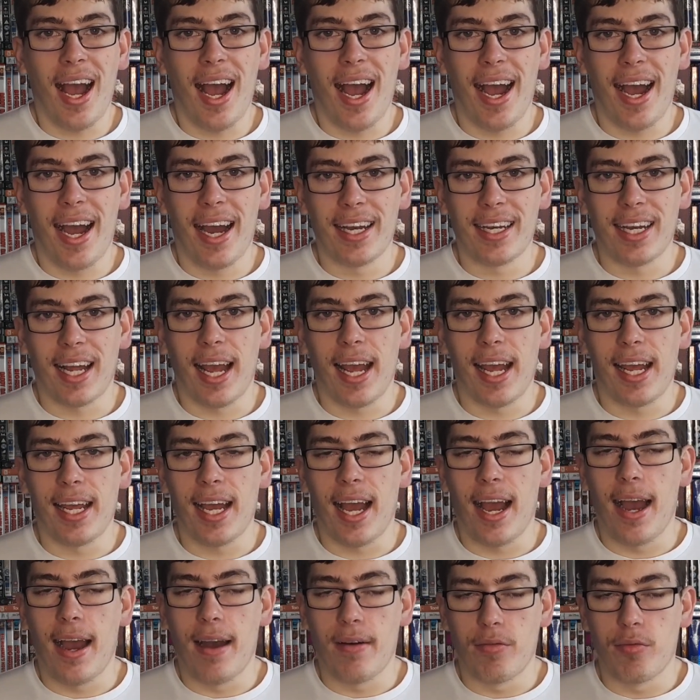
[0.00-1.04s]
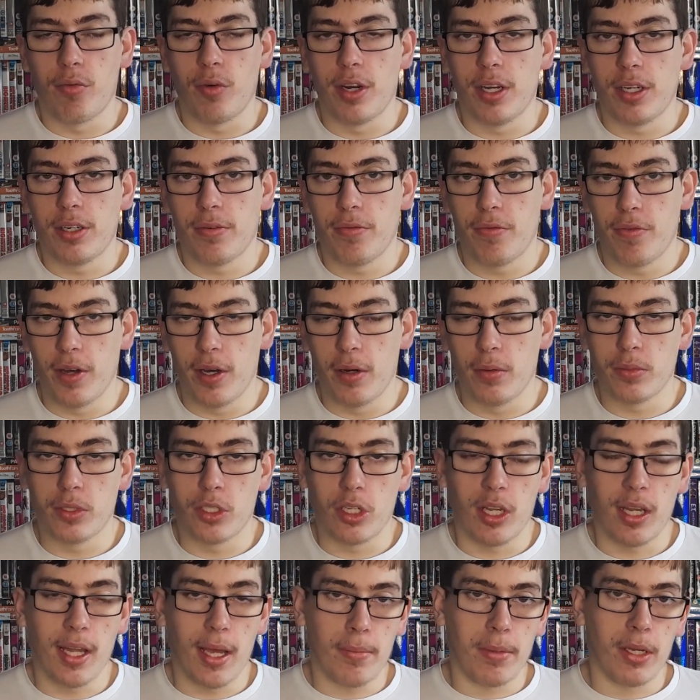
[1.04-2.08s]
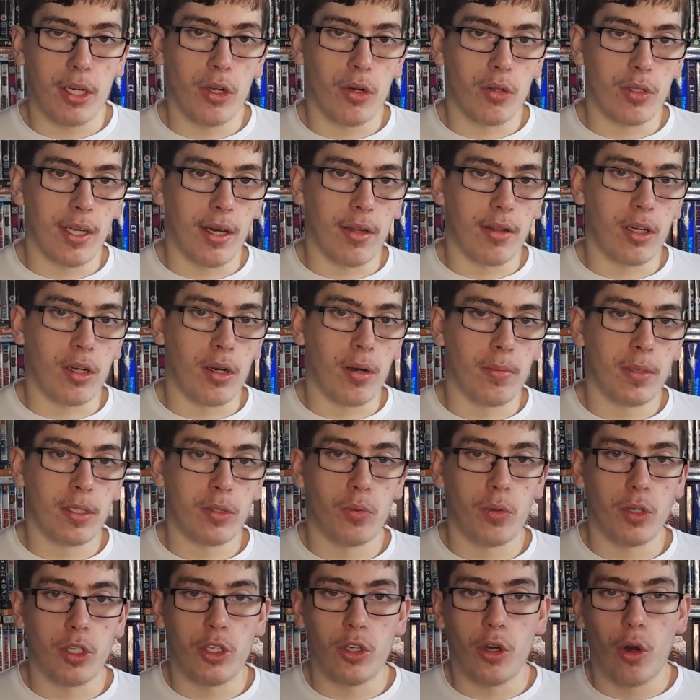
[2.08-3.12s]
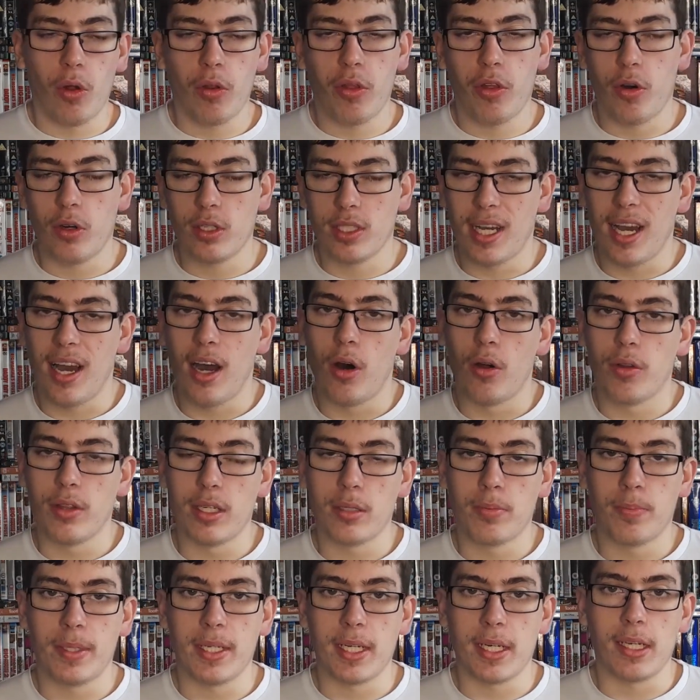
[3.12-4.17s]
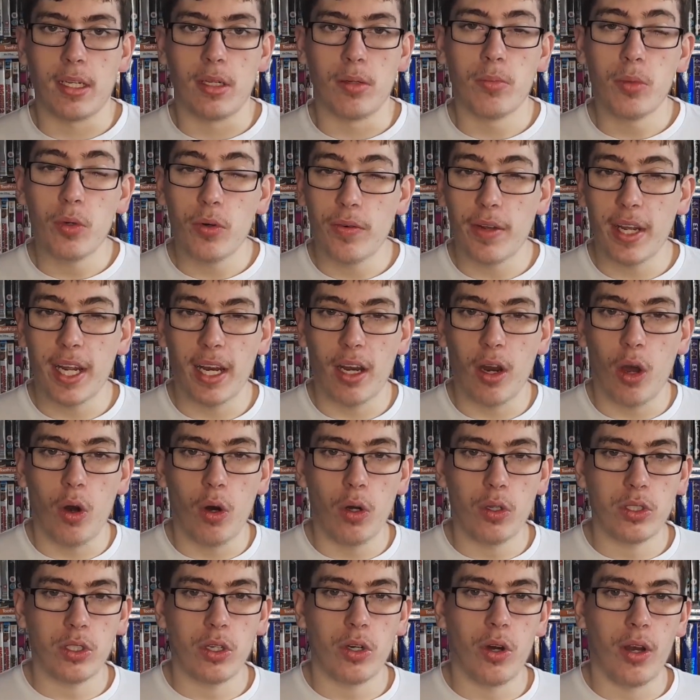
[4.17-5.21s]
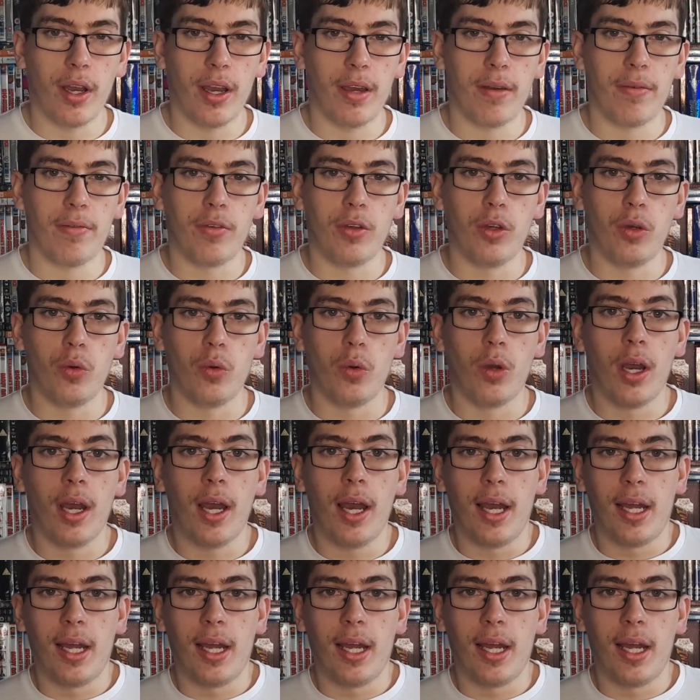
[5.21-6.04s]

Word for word: and an average film. So let me know down in the comments what your thoughts are on this particular movie, and also if you